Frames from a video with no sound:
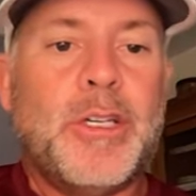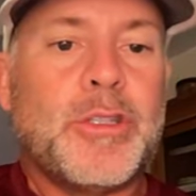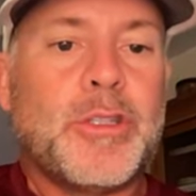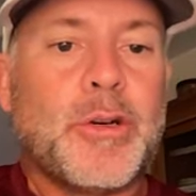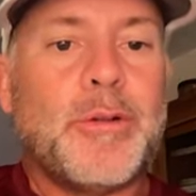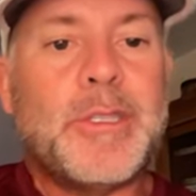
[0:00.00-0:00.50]

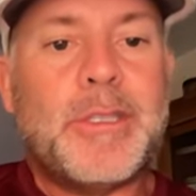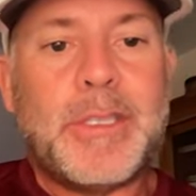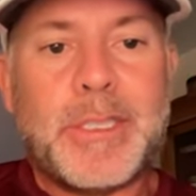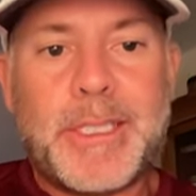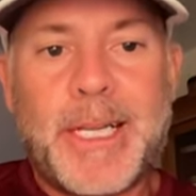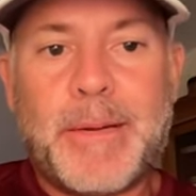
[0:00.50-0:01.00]
So going to the
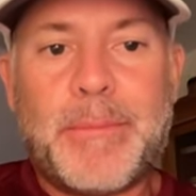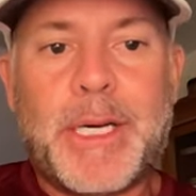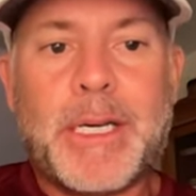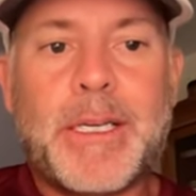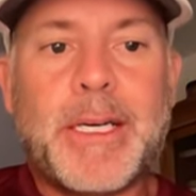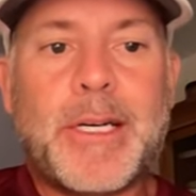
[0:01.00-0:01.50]

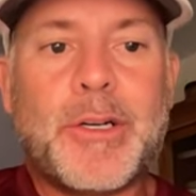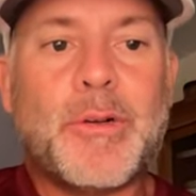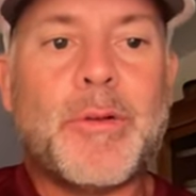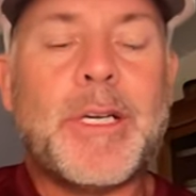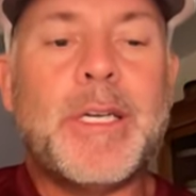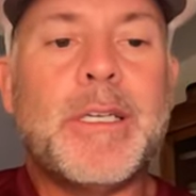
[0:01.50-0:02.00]
snapback
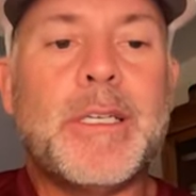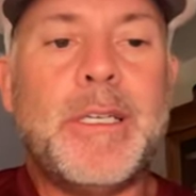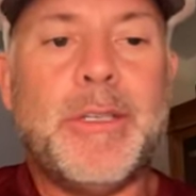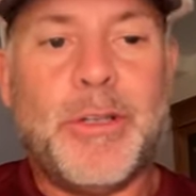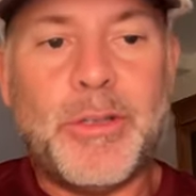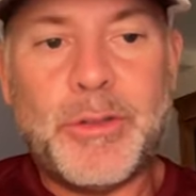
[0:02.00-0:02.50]
category,
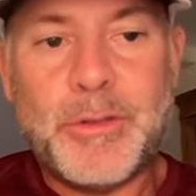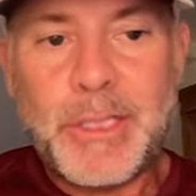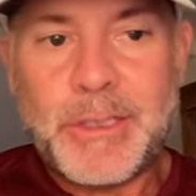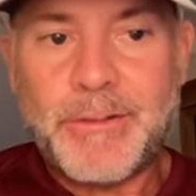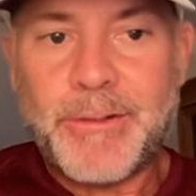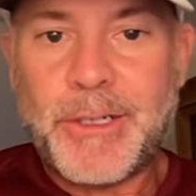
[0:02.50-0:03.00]
it also
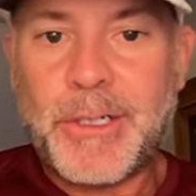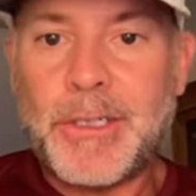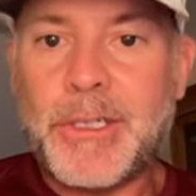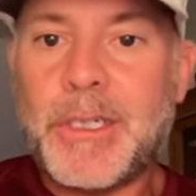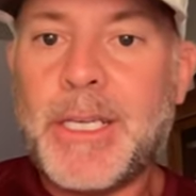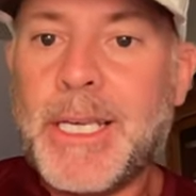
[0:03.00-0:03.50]
gets a very
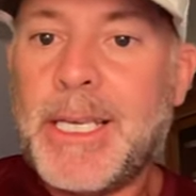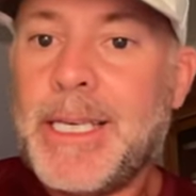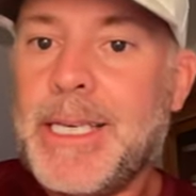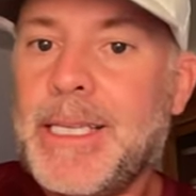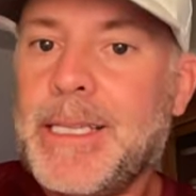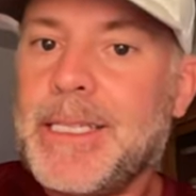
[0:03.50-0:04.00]
good.
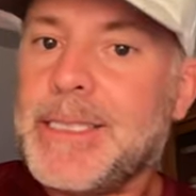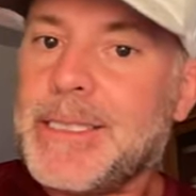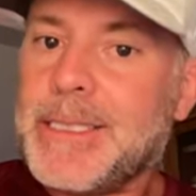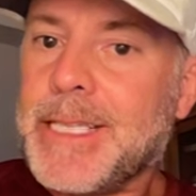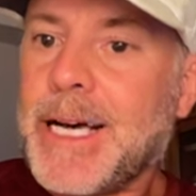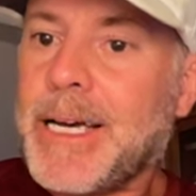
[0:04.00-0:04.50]
This
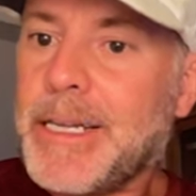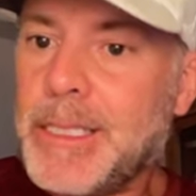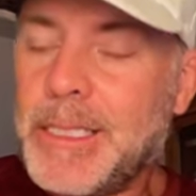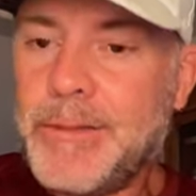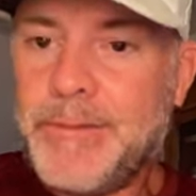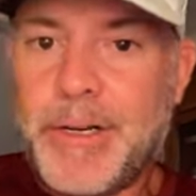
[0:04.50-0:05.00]
is not
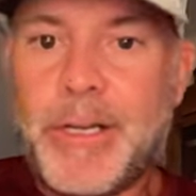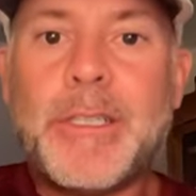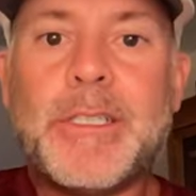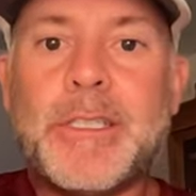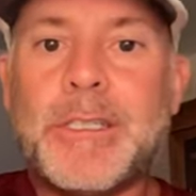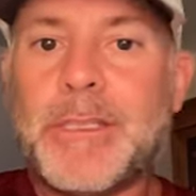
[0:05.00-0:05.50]
a
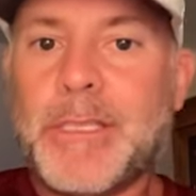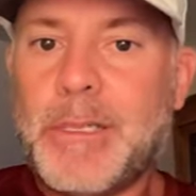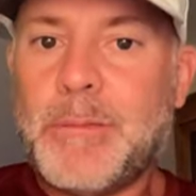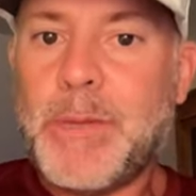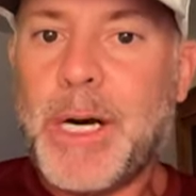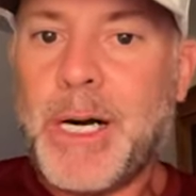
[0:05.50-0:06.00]
very
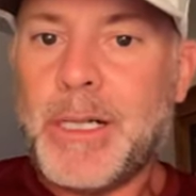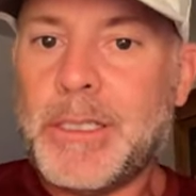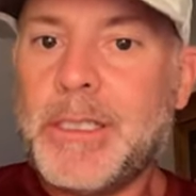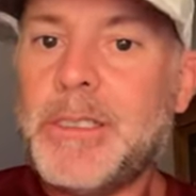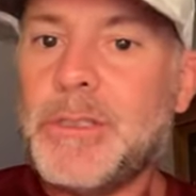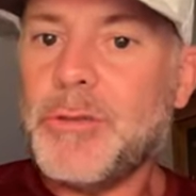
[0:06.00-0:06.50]
slick
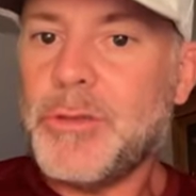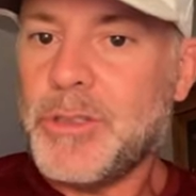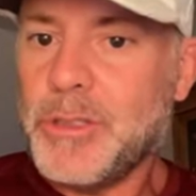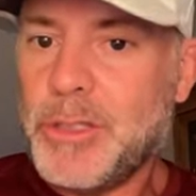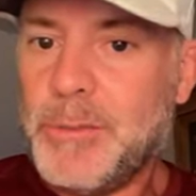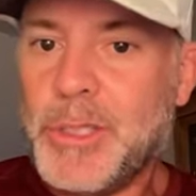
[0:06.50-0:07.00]
poly, so it's
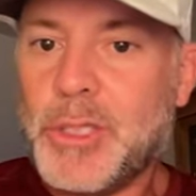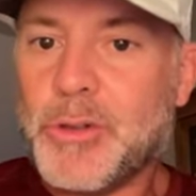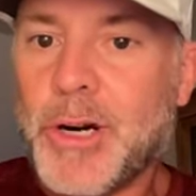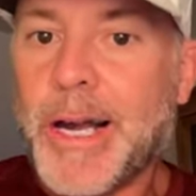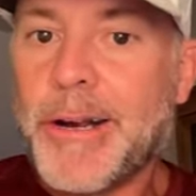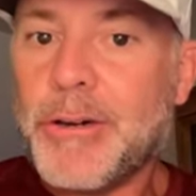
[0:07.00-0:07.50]
a little bit
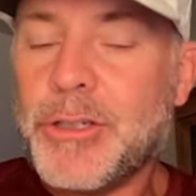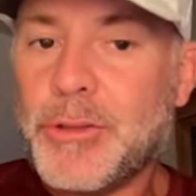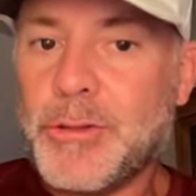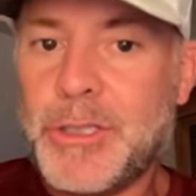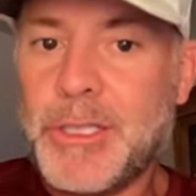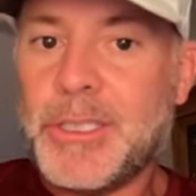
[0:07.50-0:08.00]
drier,
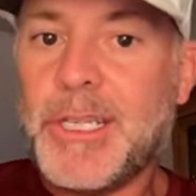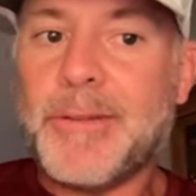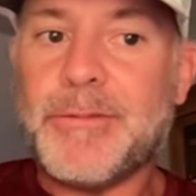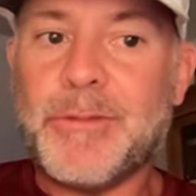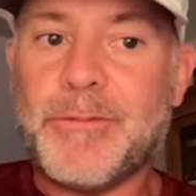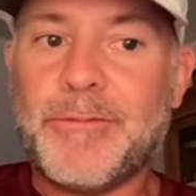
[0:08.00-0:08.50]
so it does
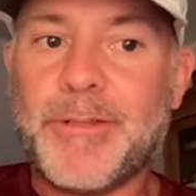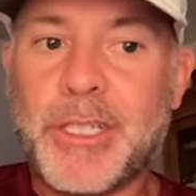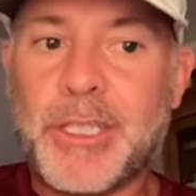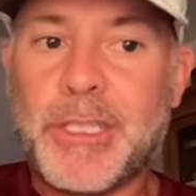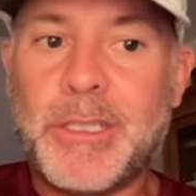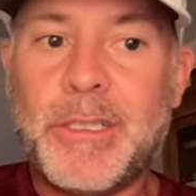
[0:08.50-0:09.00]
have some
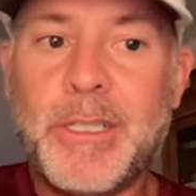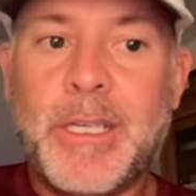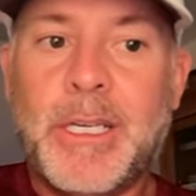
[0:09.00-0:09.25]
friction.